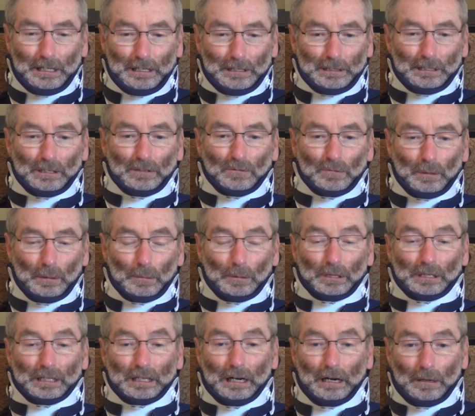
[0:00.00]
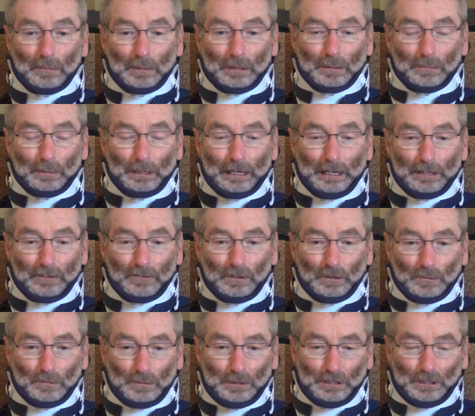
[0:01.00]
I remember coming back
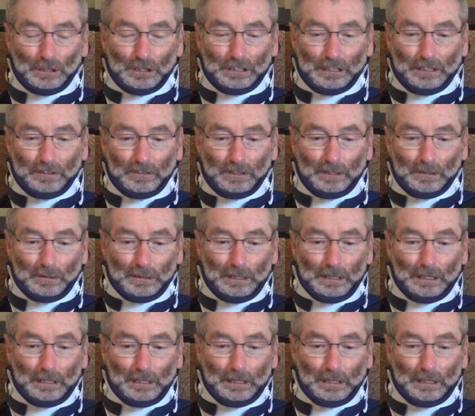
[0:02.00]
from receiving